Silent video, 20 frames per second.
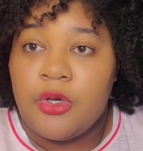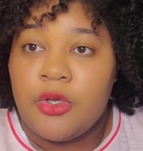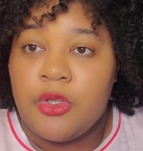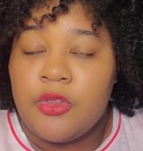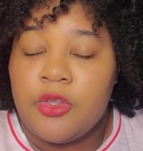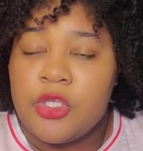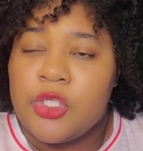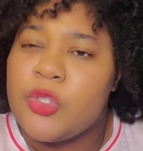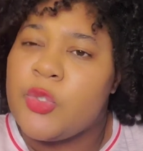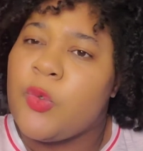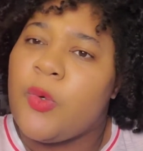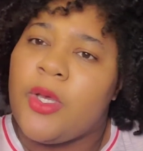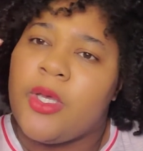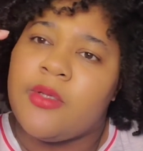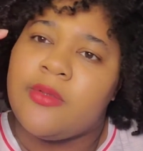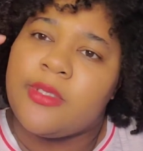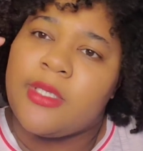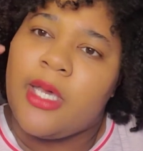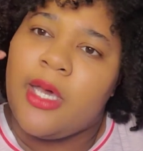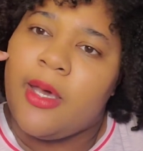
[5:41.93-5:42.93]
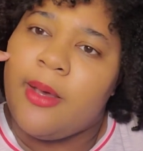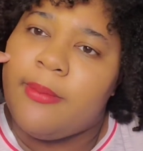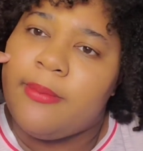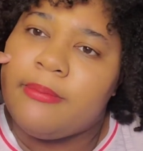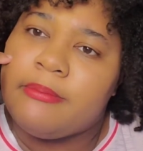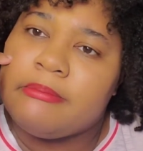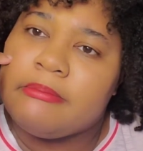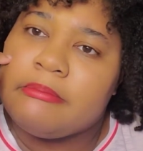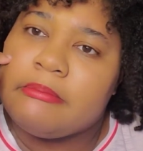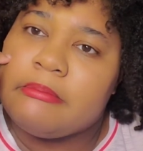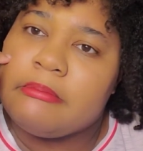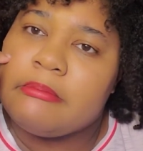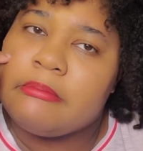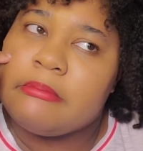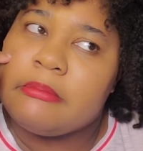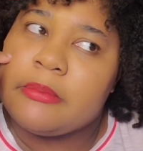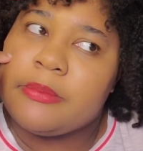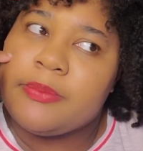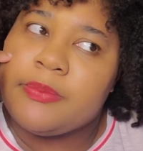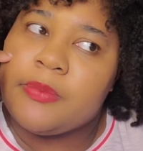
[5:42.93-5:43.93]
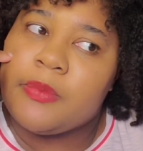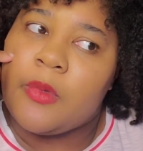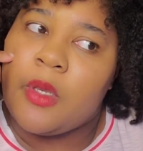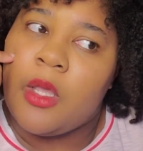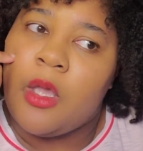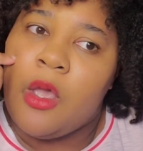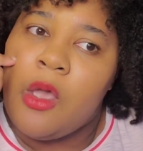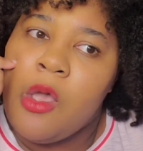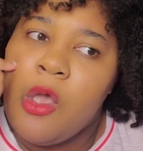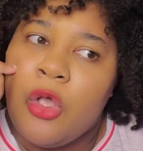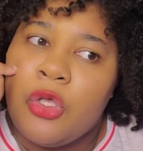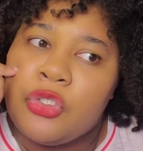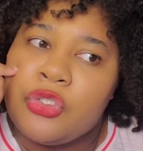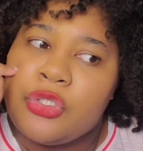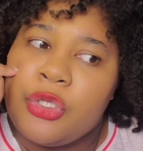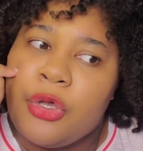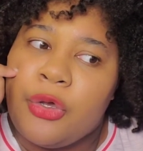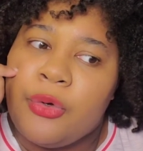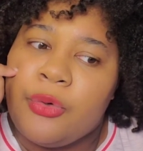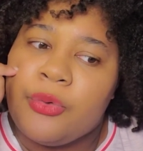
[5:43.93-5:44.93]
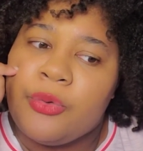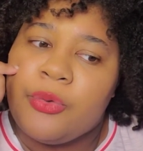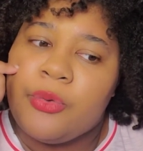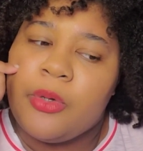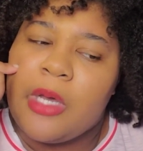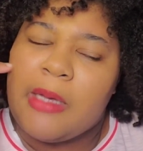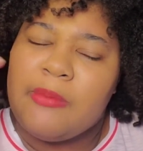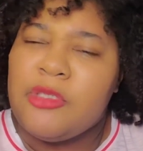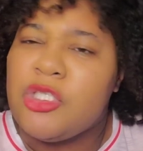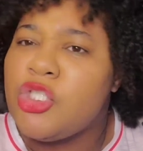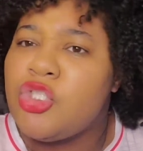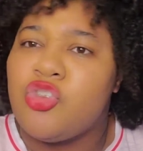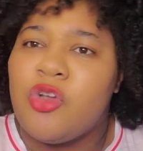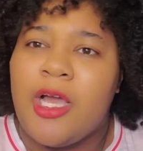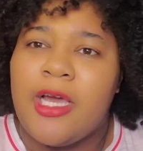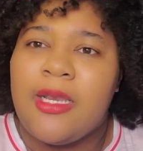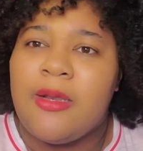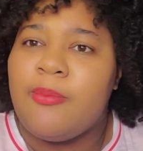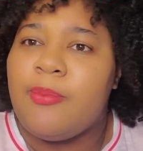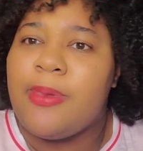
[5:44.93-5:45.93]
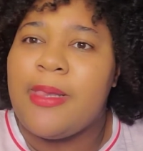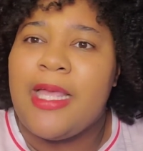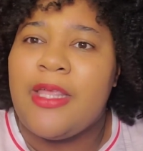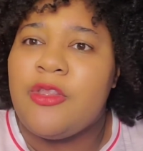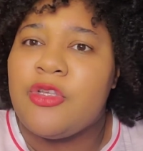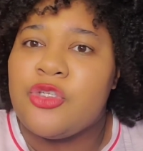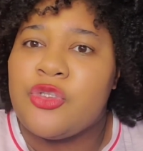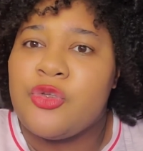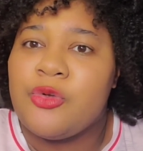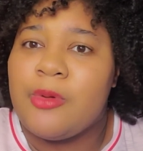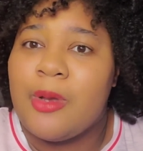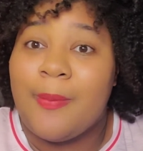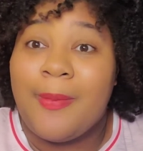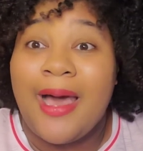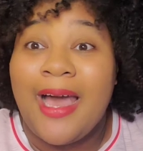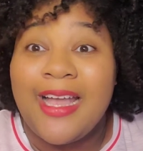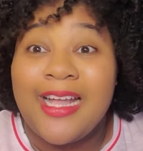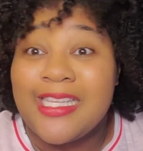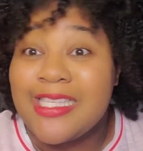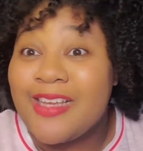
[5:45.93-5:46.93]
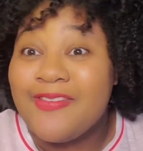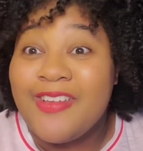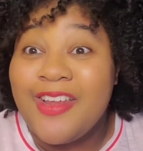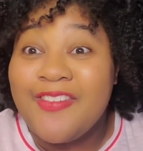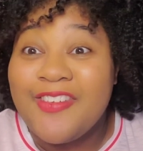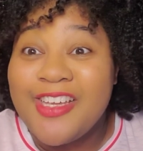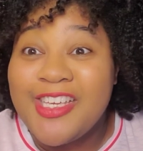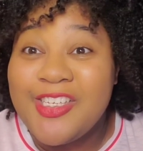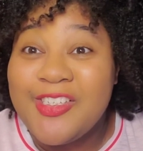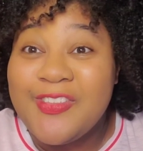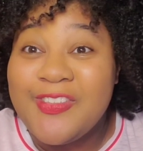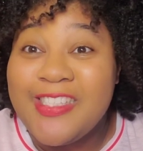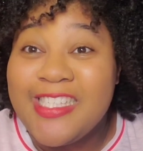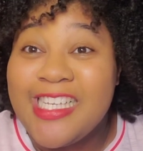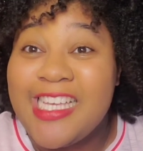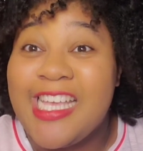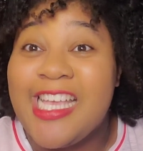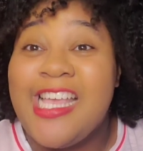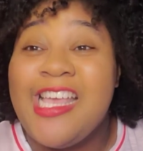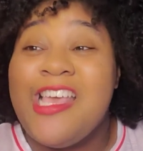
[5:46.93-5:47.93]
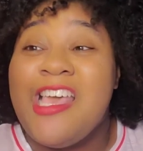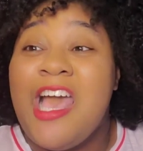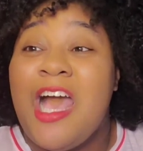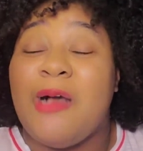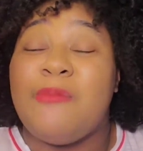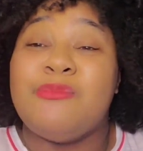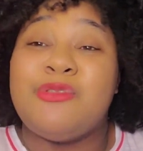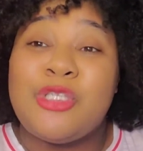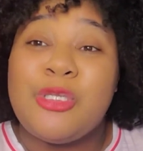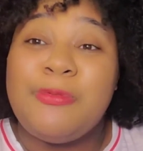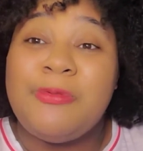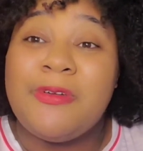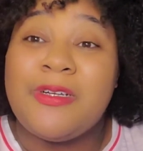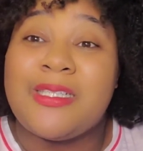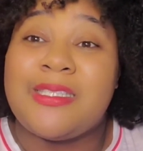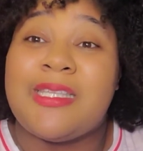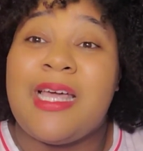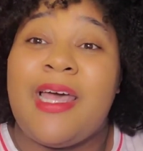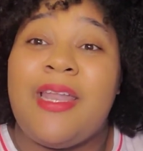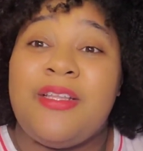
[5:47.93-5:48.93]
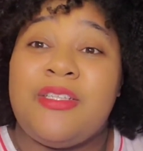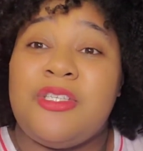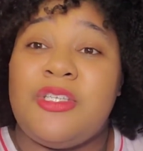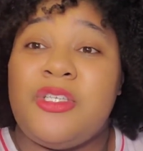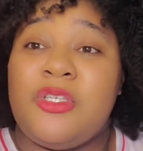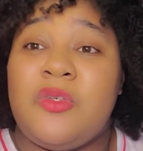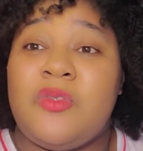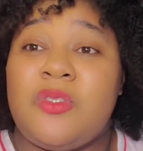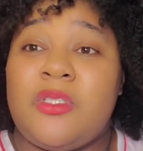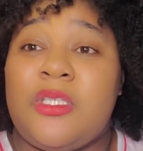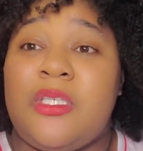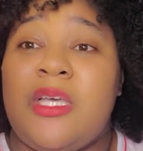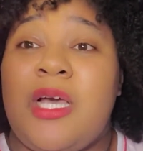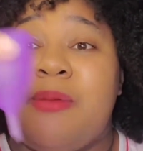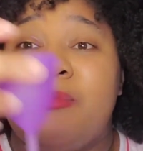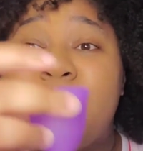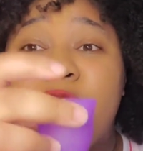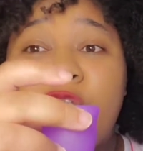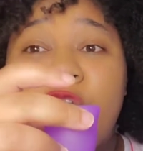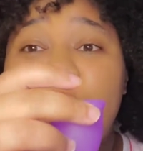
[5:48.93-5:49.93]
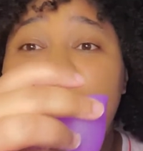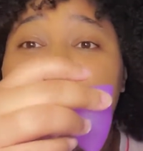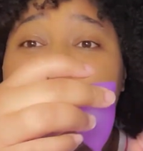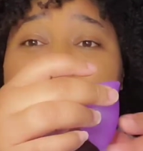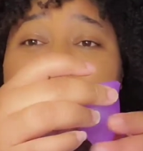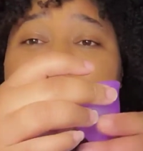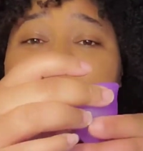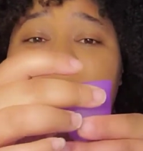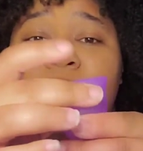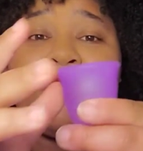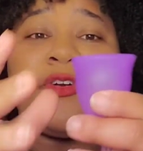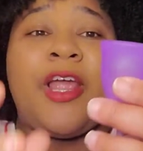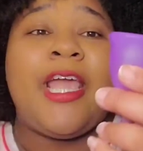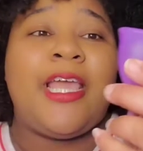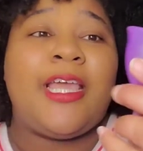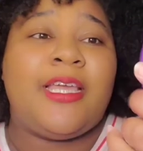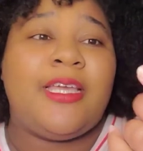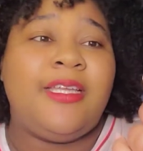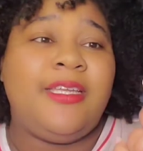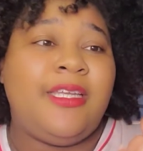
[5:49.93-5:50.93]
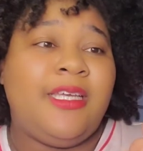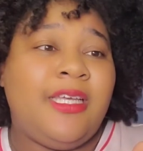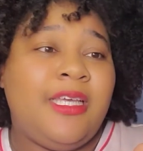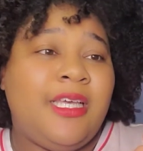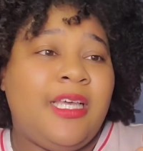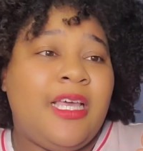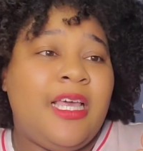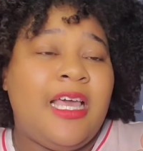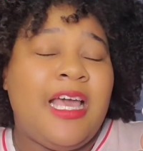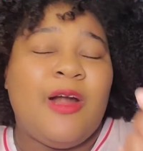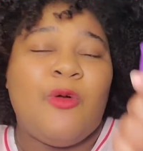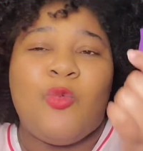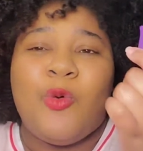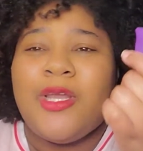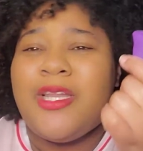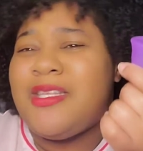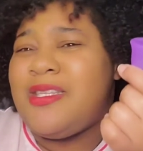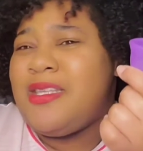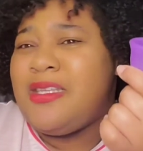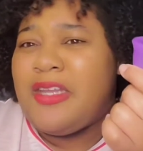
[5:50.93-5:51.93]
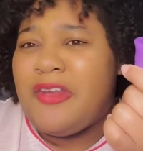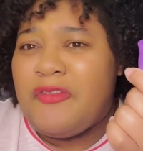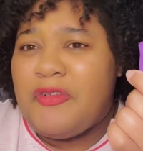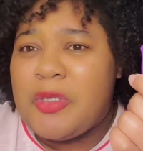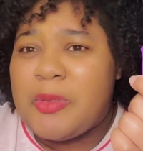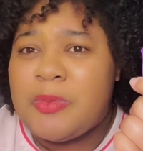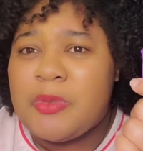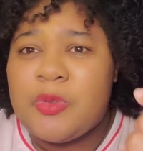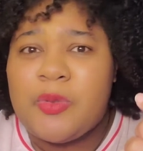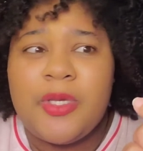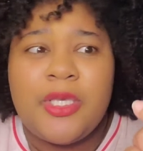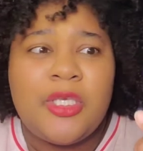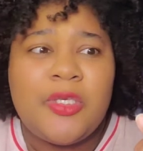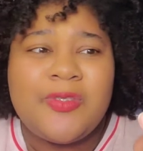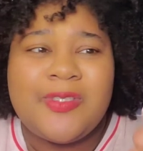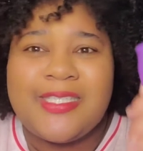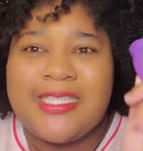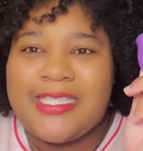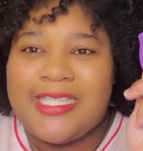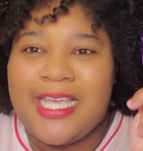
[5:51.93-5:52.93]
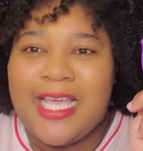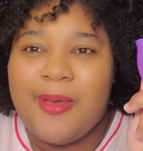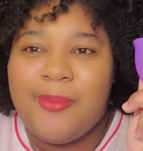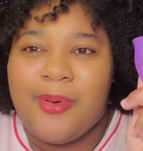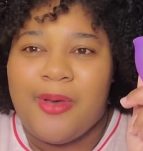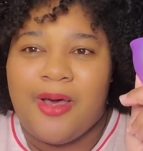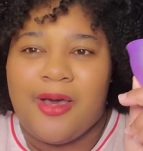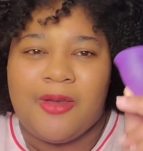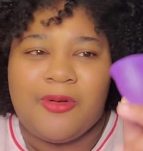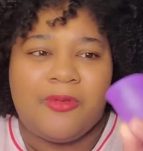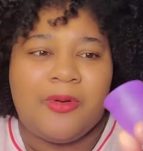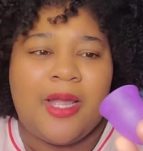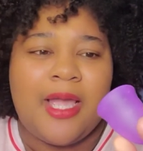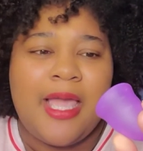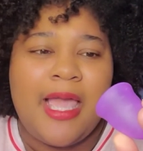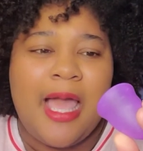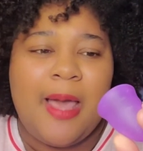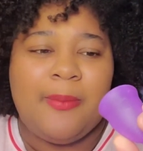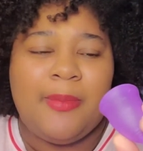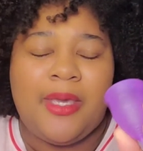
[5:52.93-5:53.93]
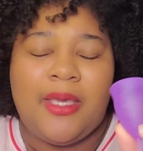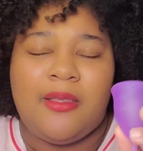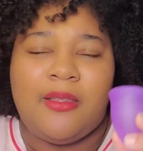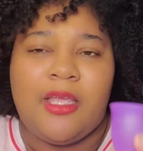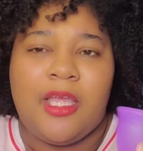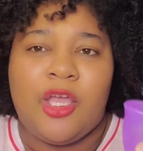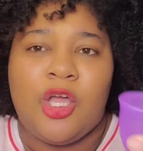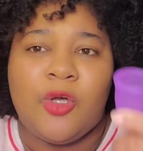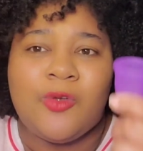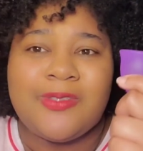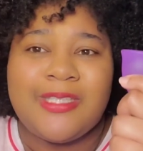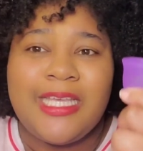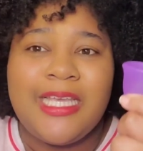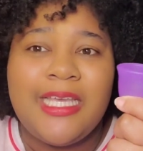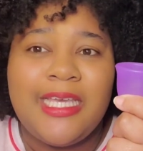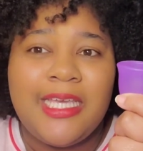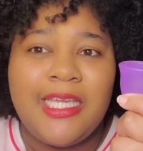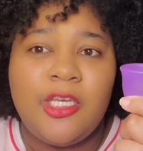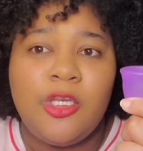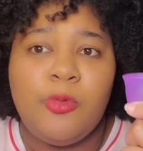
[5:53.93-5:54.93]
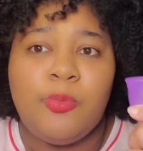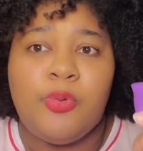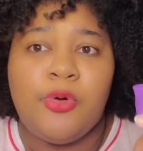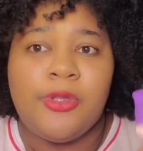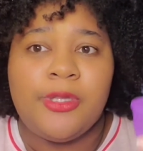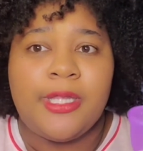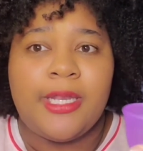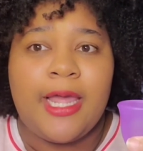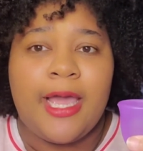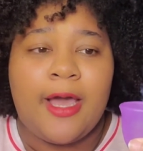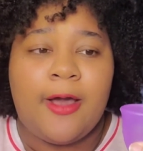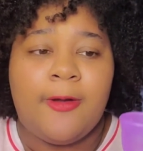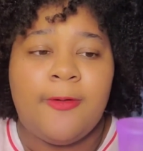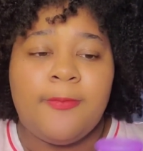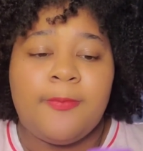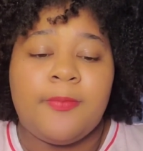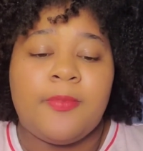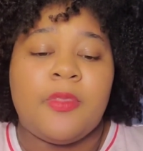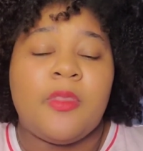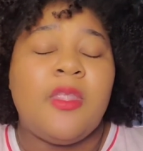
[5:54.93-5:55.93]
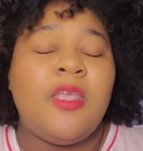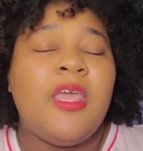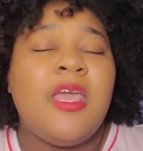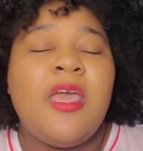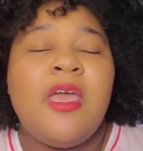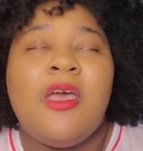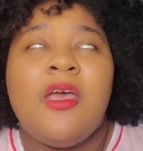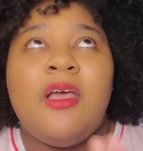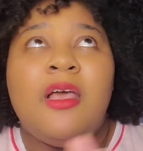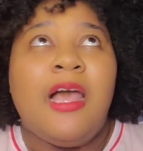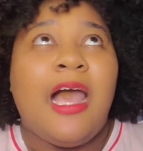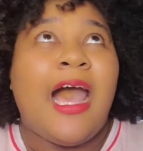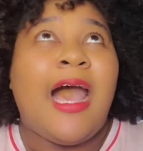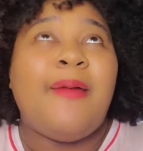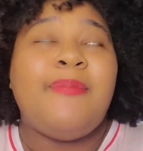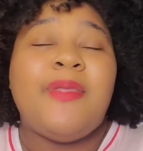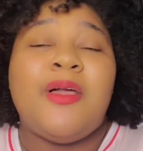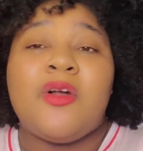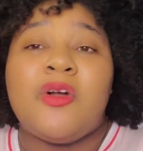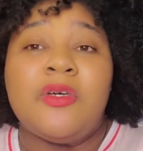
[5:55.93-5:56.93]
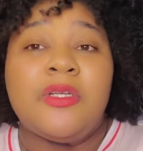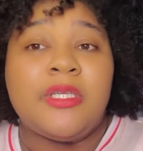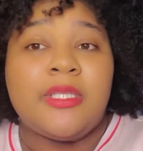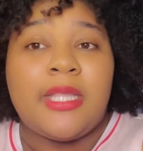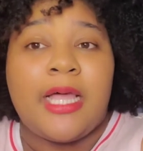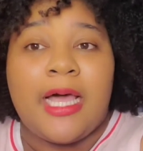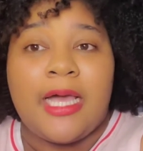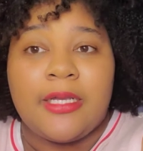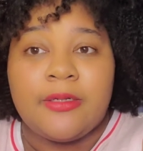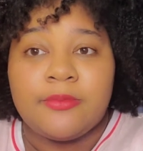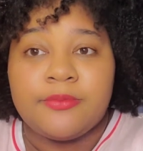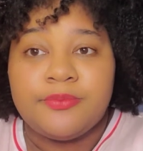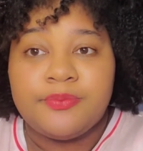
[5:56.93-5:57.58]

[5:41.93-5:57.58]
the soiled cup. So I'm just trying to play this through my mind because I've never used it. I'm super excited to use it. I'm super afraid. What is the difference between using a tampon, right? I mean, it goes in, you pull it out. I'm not going to lie.